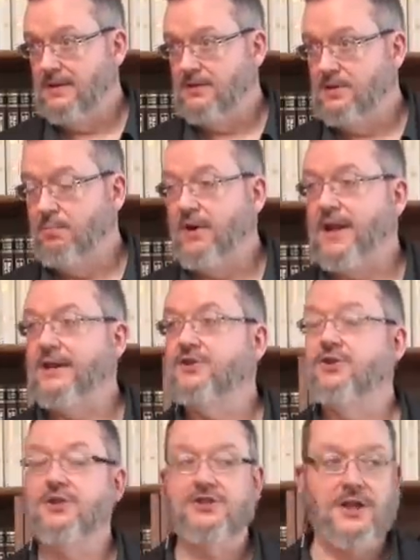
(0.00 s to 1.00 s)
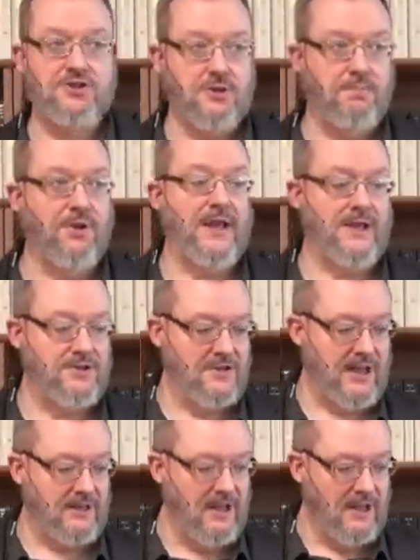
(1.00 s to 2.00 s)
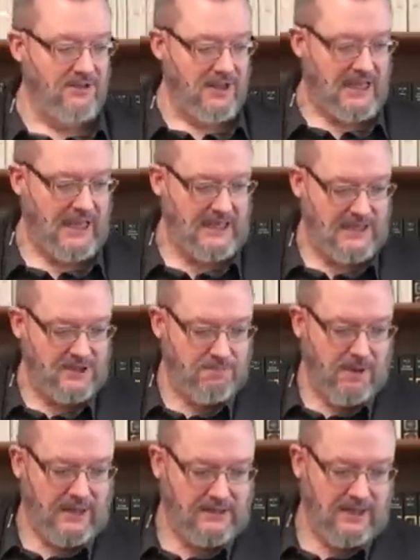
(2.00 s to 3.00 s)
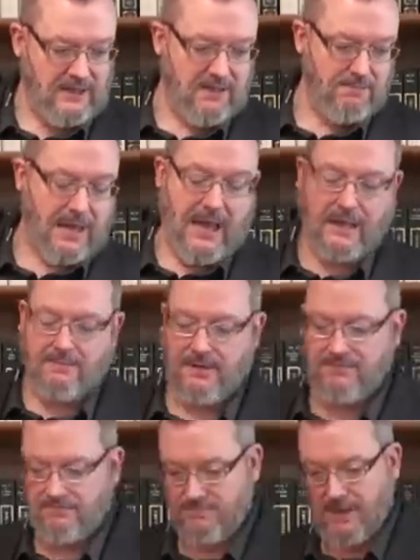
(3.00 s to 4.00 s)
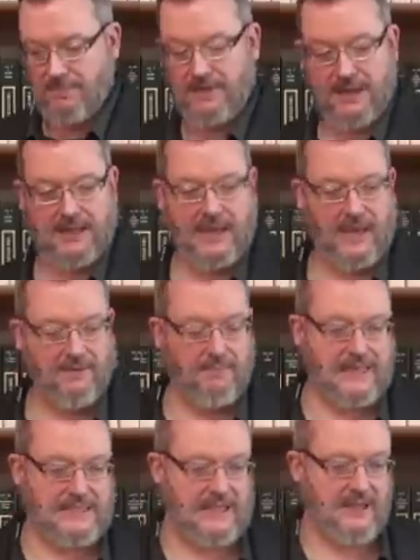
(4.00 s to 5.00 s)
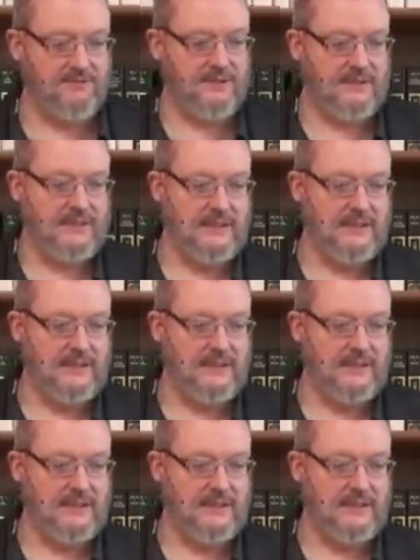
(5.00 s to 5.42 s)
to bring it to such a place that the king despot can come back. But I'm getting ahead of myself.